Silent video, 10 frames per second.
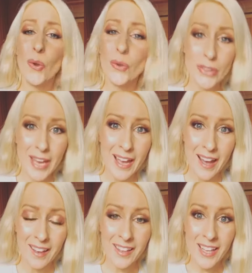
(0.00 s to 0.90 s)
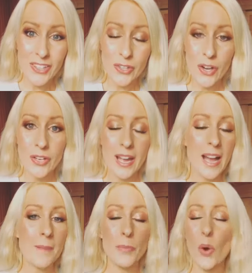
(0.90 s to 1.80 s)
who they are. You know,
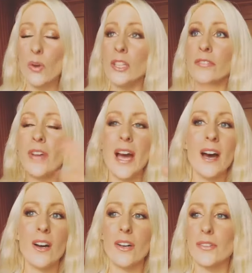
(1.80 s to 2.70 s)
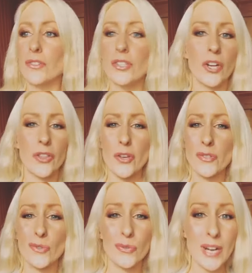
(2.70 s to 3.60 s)
um, all of our, you know,
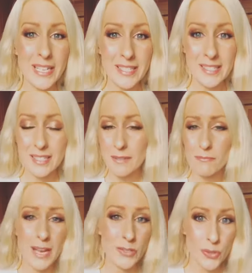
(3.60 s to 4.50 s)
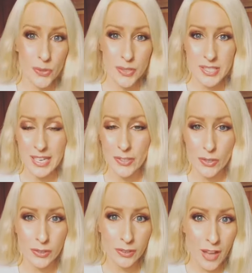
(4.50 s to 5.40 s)
those greatest mentors in
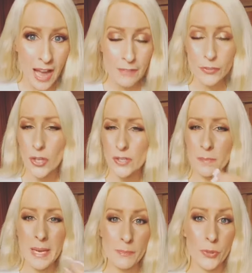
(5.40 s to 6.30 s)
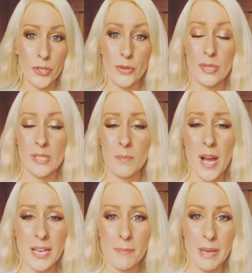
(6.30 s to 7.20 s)
your life, those people that you
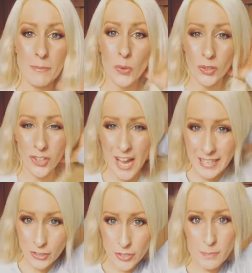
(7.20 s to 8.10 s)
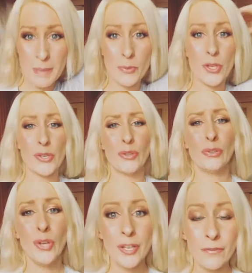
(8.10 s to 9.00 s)
aspire to be more like, those people that you
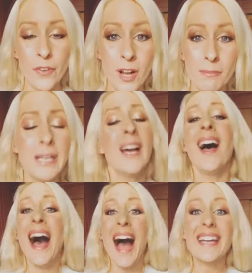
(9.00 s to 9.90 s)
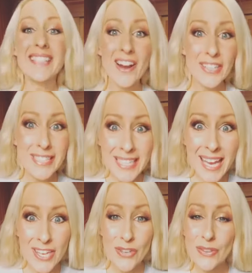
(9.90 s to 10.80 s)
learn from, I
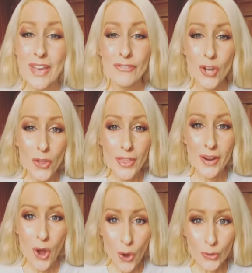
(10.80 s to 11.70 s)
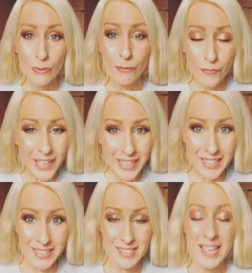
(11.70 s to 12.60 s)
guarantee you they've got their own
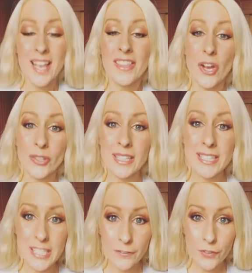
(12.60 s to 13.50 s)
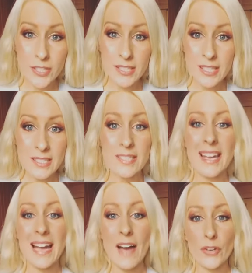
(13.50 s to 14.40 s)
fears. The only difference is
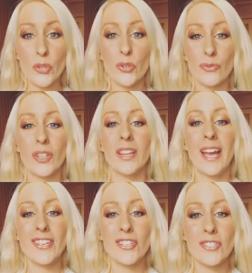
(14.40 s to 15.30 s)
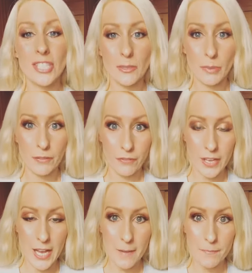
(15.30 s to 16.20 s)
they have a good relationship with
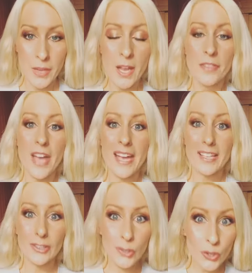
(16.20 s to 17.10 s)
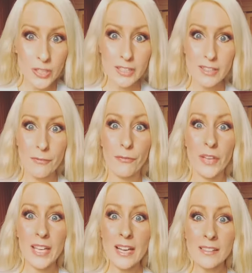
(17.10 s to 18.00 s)
fear they look at the
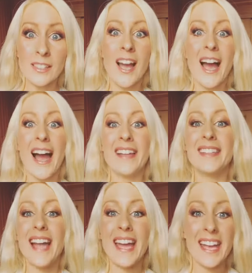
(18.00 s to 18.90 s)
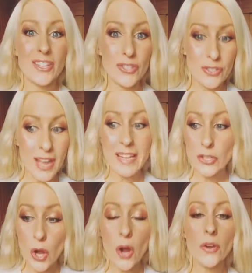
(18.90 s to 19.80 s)
fear and they they
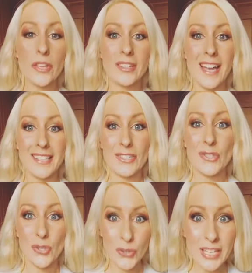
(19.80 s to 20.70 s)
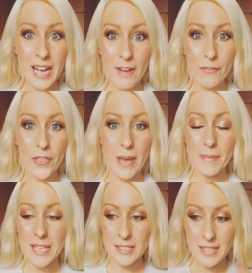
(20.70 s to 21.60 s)
know that that's a trigger for them.
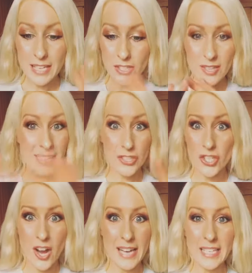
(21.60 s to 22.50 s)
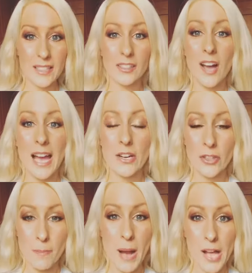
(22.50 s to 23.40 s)
That's that's like shining the light
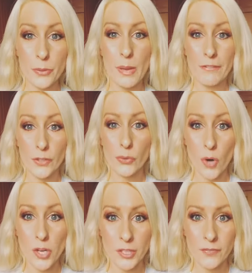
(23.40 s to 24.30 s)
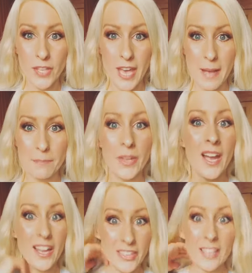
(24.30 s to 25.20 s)
on the pathway for growth for them.
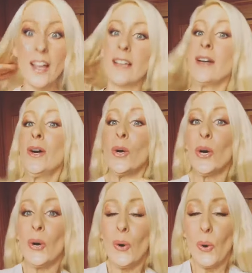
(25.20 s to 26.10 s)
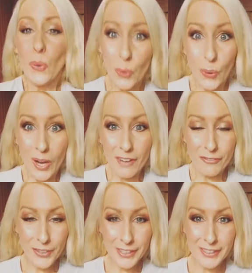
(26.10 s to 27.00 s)
And they're like, "Oh, I'm
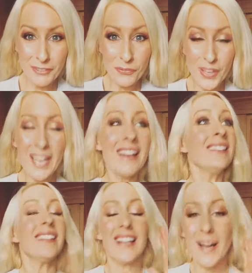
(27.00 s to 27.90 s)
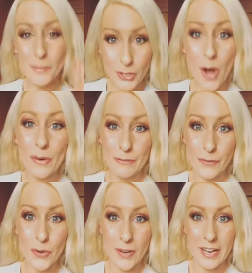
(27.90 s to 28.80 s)
feeling the fear. I'm going
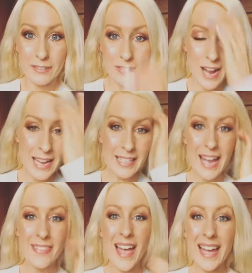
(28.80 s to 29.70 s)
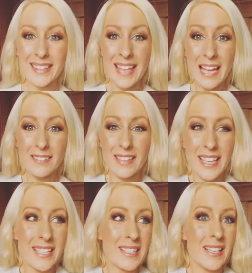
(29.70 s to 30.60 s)
for it." Right? And that that
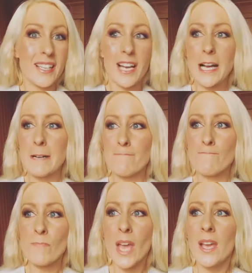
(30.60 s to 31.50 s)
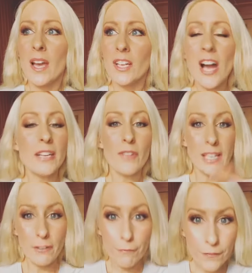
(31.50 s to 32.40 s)
is a um kind of
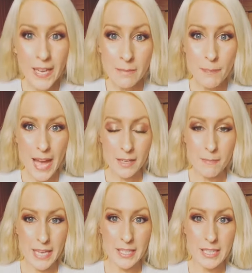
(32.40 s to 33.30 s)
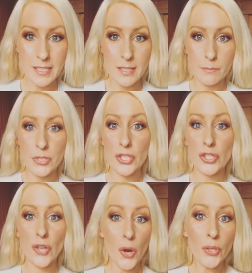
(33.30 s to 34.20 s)
like a feedback mechanism to
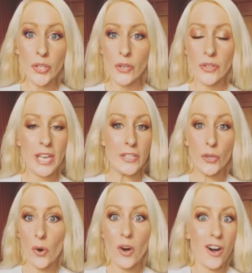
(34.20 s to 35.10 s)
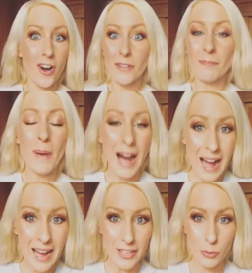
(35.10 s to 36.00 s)
show you that you're on
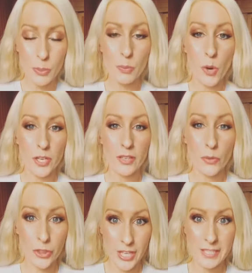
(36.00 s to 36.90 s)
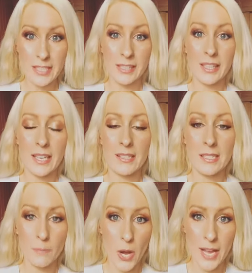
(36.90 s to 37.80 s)
path with what authentically
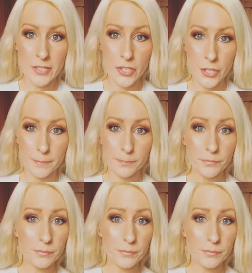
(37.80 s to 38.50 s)
inspires you.